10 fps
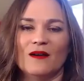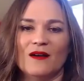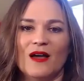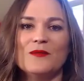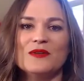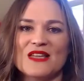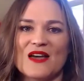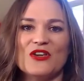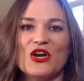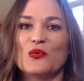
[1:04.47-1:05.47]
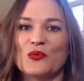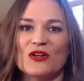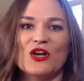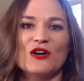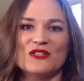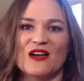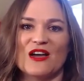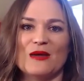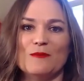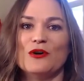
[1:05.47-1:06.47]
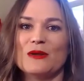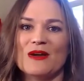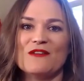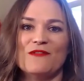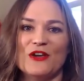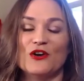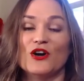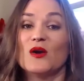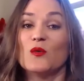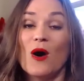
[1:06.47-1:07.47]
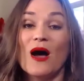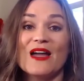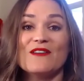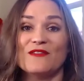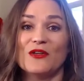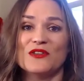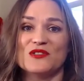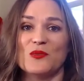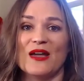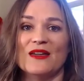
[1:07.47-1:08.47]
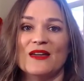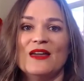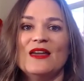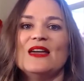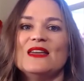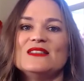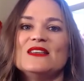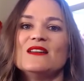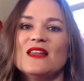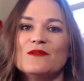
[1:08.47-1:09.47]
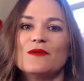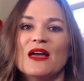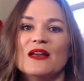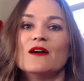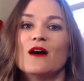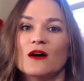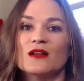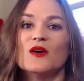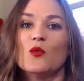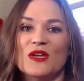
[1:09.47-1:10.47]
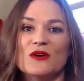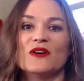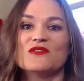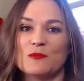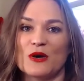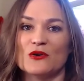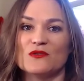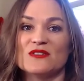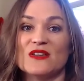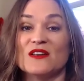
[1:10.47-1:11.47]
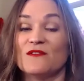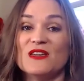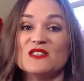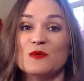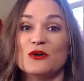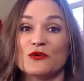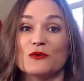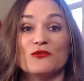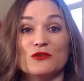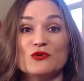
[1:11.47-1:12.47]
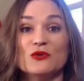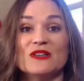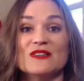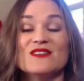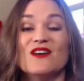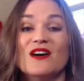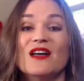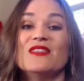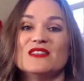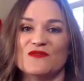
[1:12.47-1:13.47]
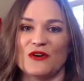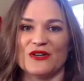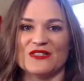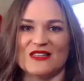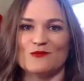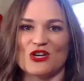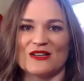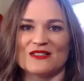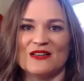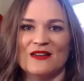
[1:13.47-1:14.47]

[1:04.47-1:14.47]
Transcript: I was having a real hard time putting my finger on why I felt this way until I read Carla Wiegriff's post in a Facebook group for doulas on this very subject.